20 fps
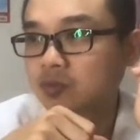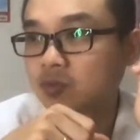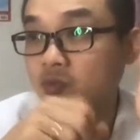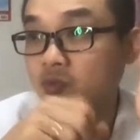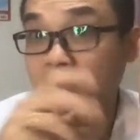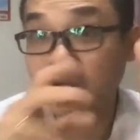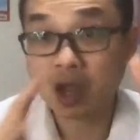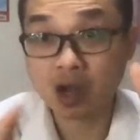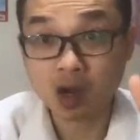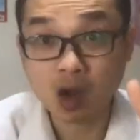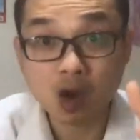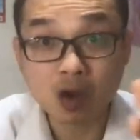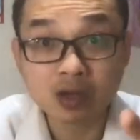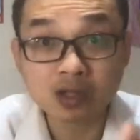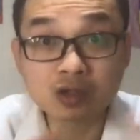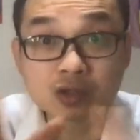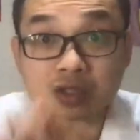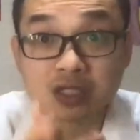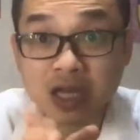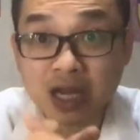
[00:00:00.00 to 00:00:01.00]
Right?
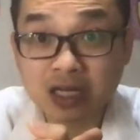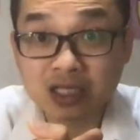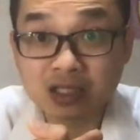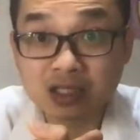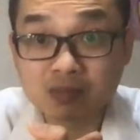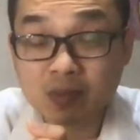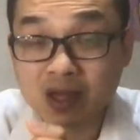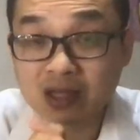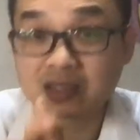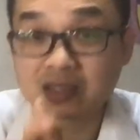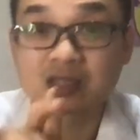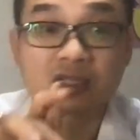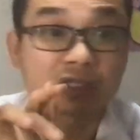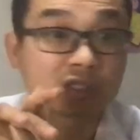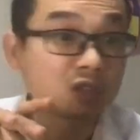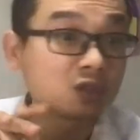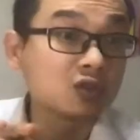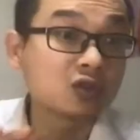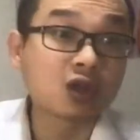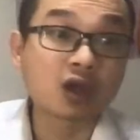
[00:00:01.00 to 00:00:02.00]
According to Chinese medicine,
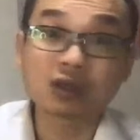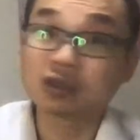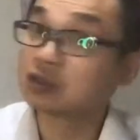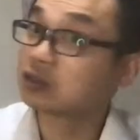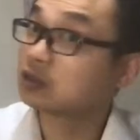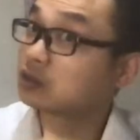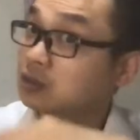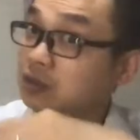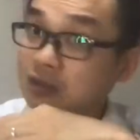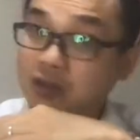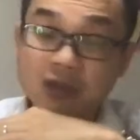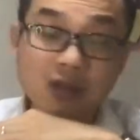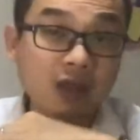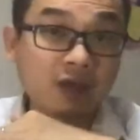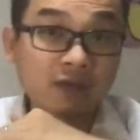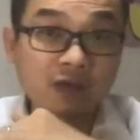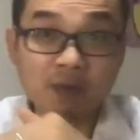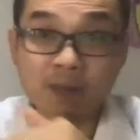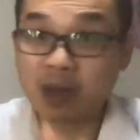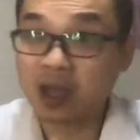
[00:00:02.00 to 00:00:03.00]
it's not,
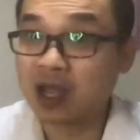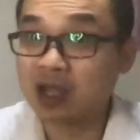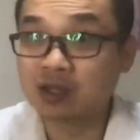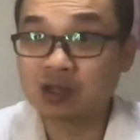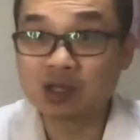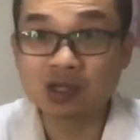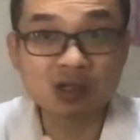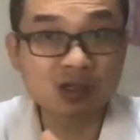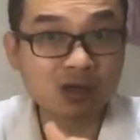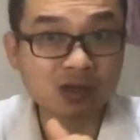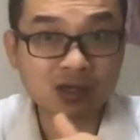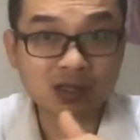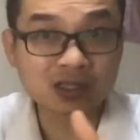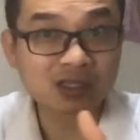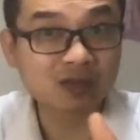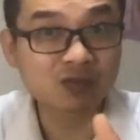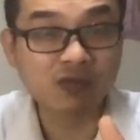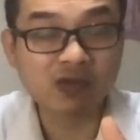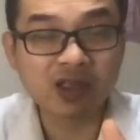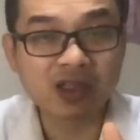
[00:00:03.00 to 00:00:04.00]
if you're patient, you look at
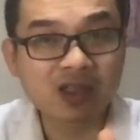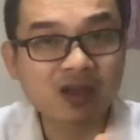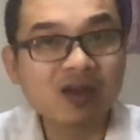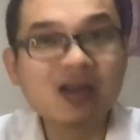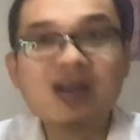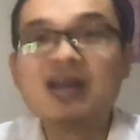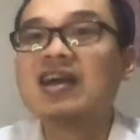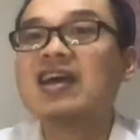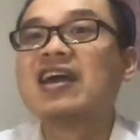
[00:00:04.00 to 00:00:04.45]
this video,